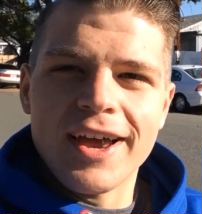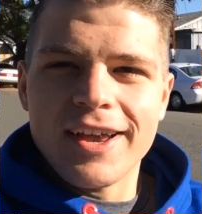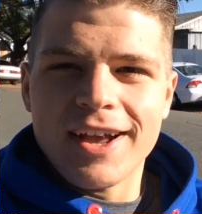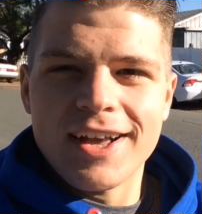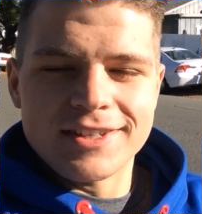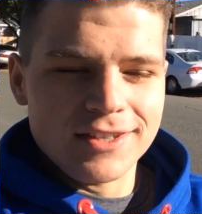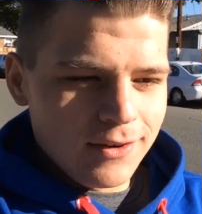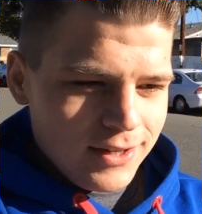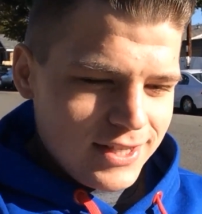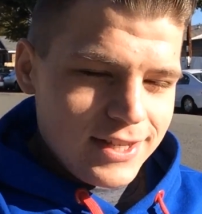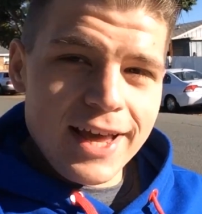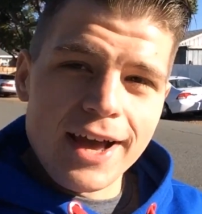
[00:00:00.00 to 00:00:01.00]
right, guys,
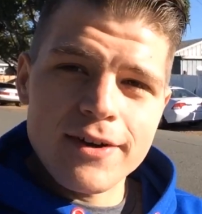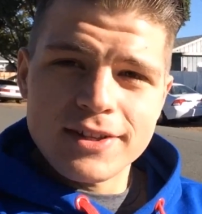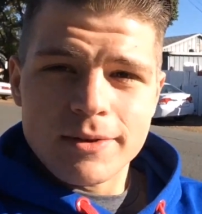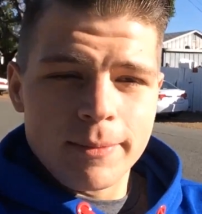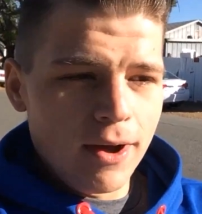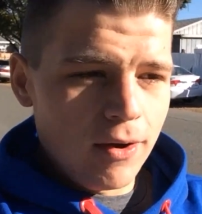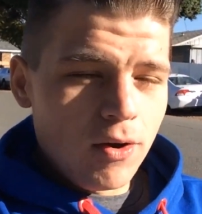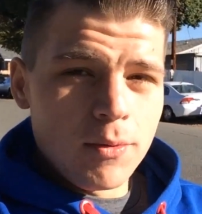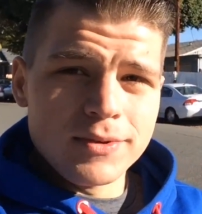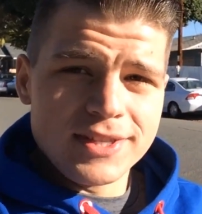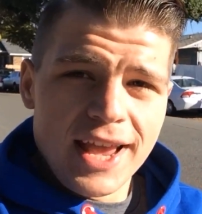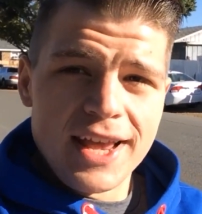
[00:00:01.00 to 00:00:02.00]
so it's now it's about
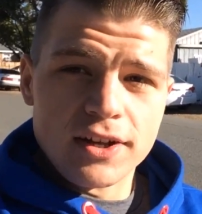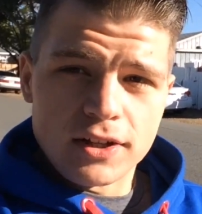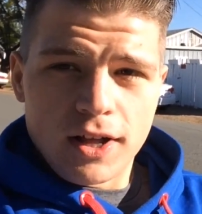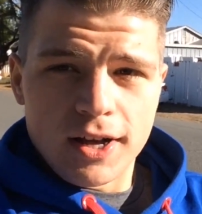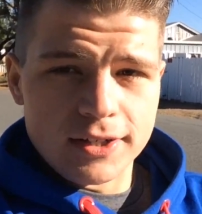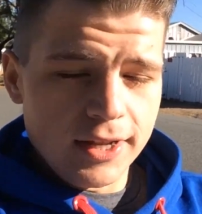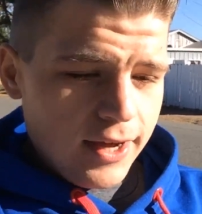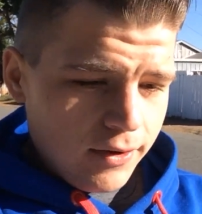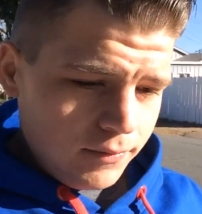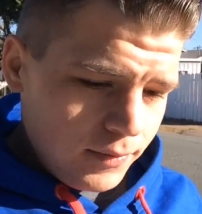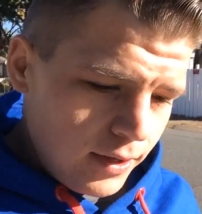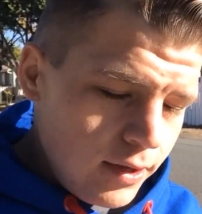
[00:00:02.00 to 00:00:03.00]
almost eight o'clock
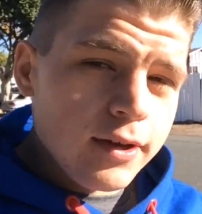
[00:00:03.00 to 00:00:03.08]
now,